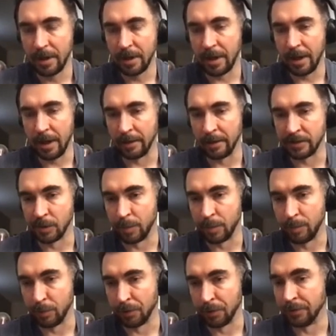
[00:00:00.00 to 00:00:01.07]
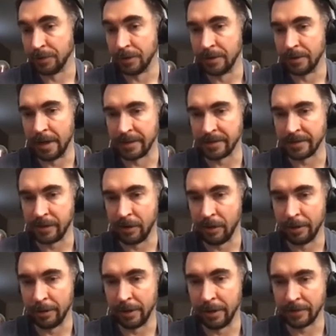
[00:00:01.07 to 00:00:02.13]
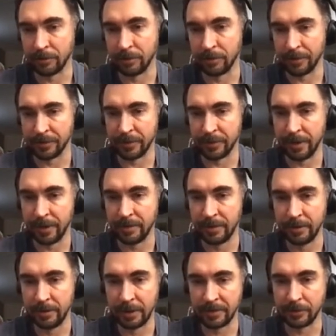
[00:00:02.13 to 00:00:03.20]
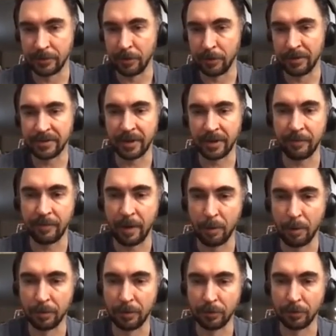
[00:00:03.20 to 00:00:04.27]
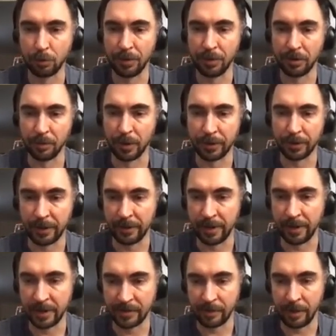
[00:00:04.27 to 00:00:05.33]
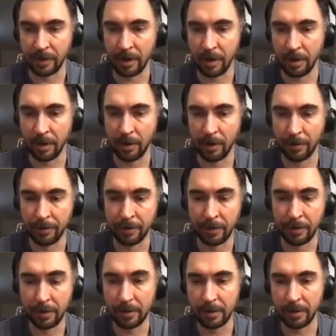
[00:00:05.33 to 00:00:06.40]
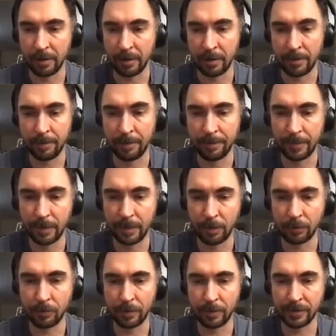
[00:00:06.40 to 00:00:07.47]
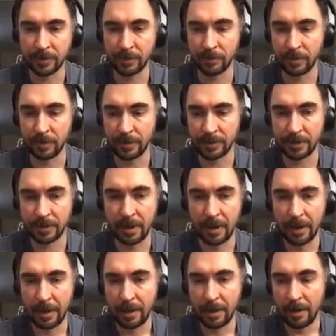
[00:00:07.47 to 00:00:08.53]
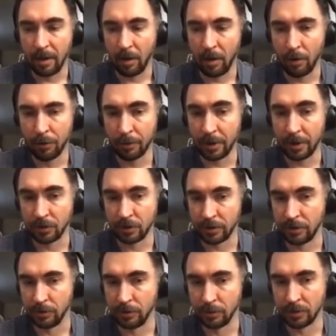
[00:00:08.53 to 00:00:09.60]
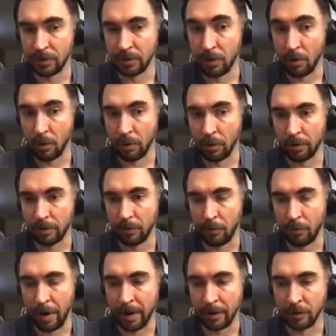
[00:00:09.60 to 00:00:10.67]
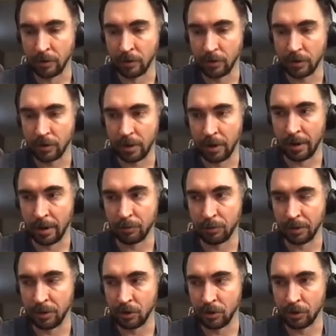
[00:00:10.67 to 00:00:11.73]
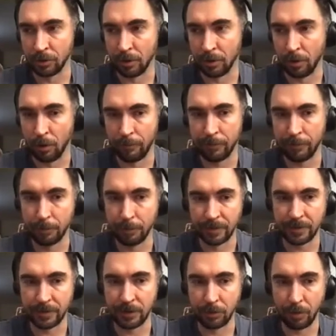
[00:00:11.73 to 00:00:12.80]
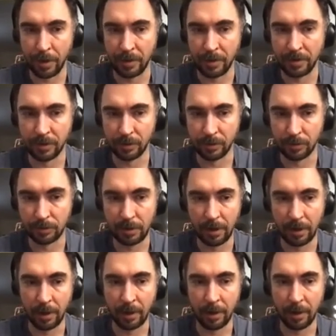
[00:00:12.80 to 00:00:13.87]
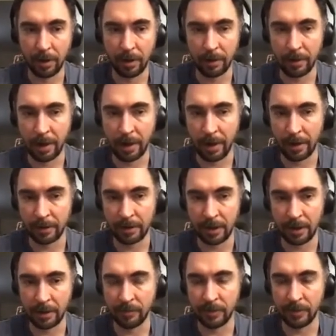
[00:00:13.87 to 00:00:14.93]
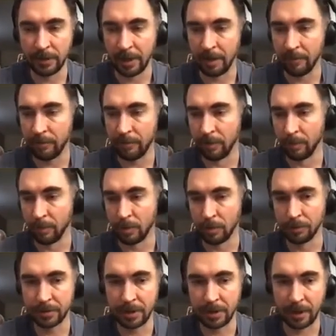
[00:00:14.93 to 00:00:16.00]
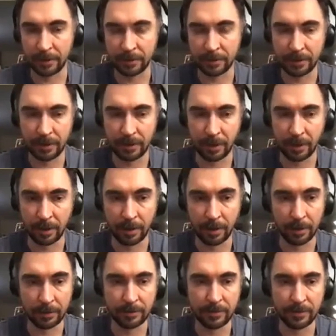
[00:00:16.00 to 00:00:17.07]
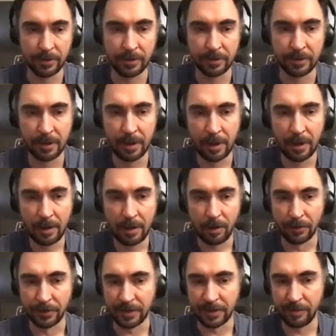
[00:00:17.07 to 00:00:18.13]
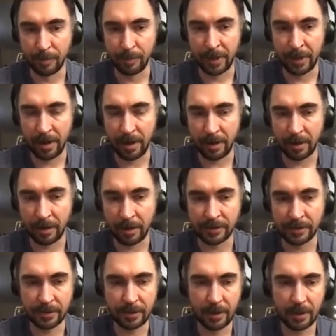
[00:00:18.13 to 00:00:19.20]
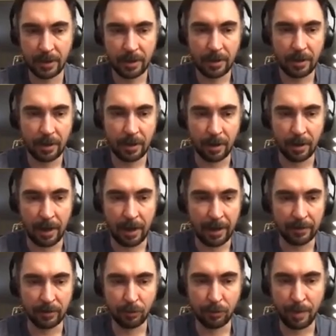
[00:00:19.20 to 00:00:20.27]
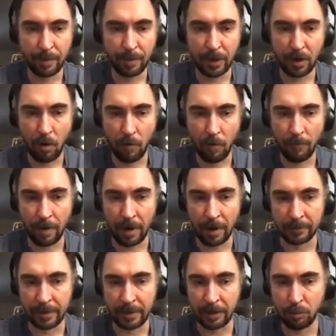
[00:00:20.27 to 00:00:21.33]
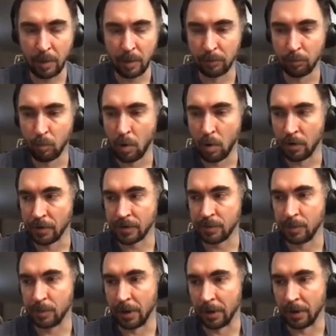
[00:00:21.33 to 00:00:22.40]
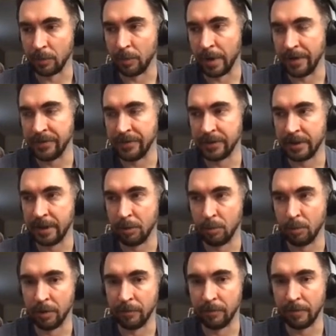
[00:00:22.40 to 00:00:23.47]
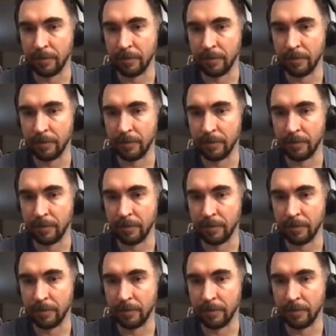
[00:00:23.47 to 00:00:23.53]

And some people did as early as 2018. That's the earliest I found on Twitter, but I guess there are earlier occurrences of this. Or you can just use long-range traditional low-frequency radio like NVK from Cold Card did on 7 megahertz. I don't remember how far that one was, but basically with